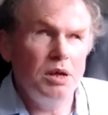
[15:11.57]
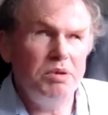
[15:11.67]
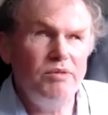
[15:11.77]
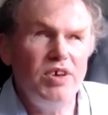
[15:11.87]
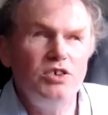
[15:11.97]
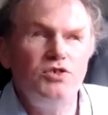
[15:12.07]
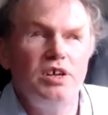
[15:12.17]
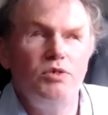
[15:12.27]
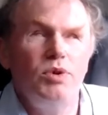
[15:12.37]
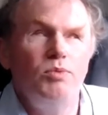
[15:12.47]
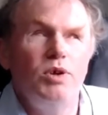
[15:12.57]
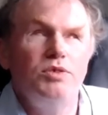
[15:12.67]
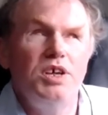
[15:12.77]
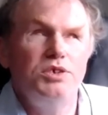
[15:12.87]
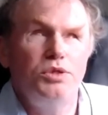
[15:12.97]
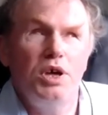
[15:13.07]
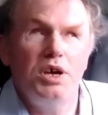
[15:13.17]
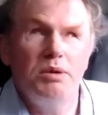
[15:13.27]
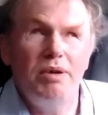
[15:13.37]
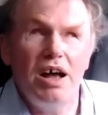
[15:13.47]
But eventually we will need to think
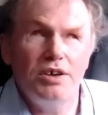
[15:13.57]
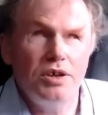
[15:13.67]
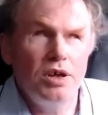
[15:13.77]
about,